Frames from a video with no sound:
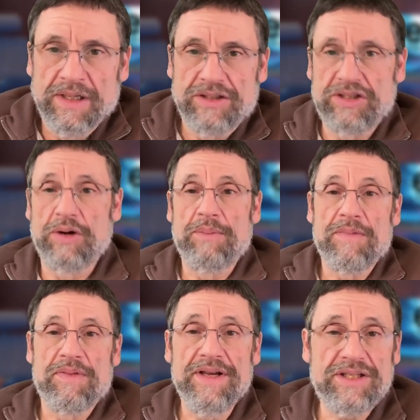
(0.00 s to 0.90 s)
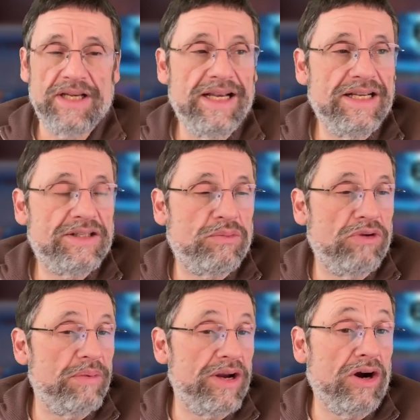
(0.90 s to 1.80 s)
So this is
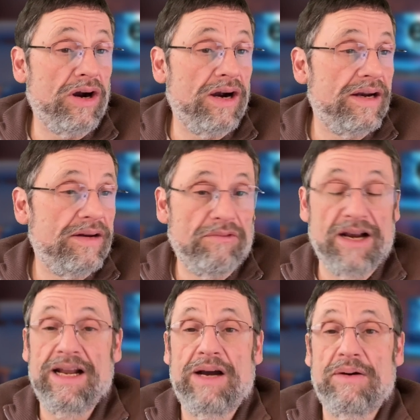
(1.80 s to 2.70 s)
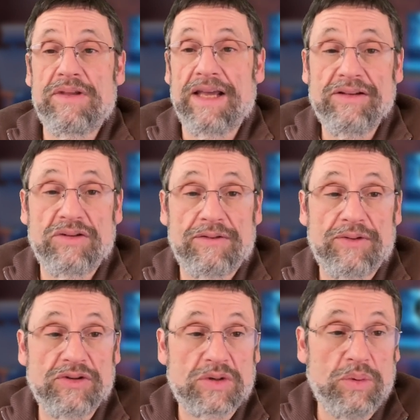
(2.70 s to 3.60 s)
where we are right now at the end of the
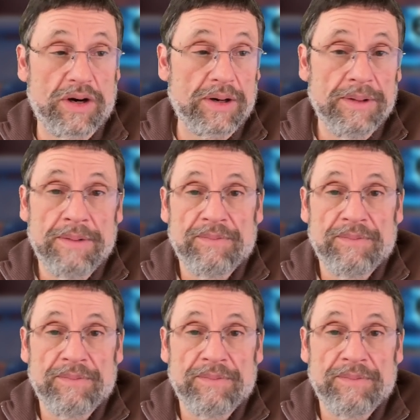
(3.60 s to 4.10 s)
first quarter.